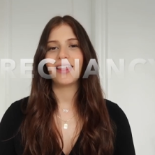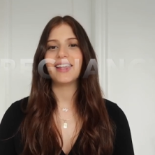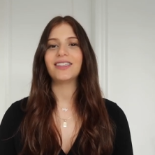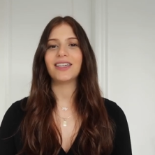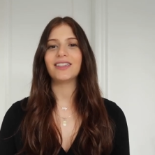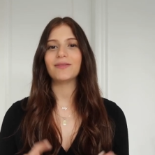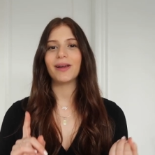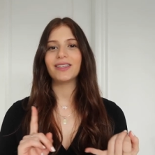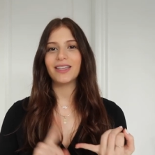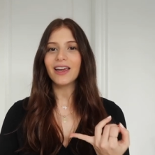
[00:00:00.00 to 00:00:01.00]
This is my
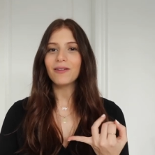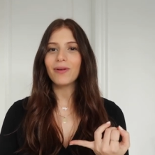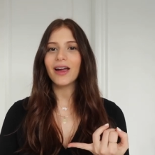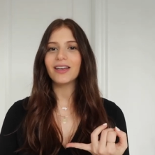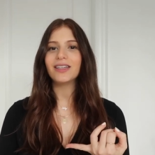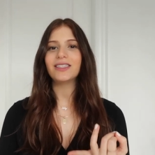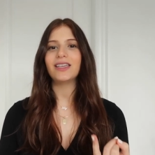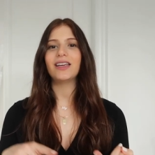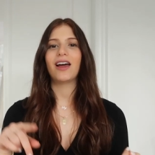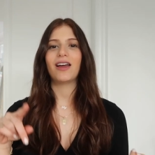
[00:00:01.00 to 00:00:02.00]
second
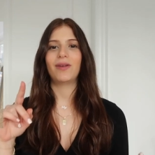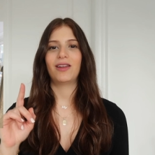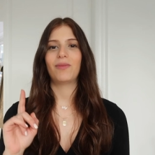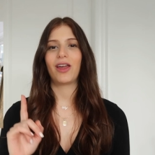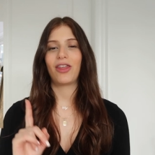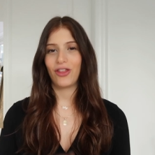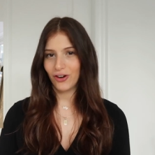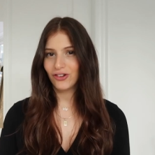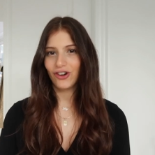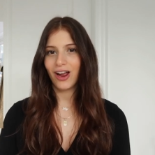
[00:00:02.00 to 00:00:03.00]
pregnancy. I'm in my
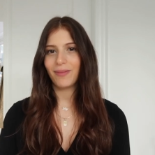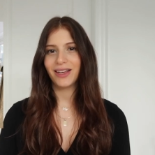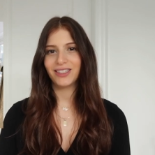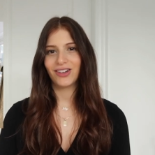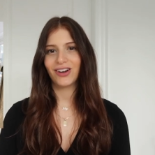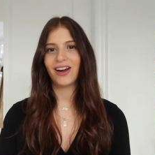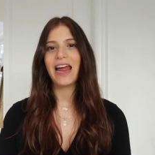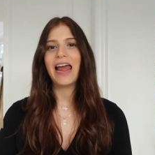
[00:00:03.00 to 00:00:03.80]
3rd trimester,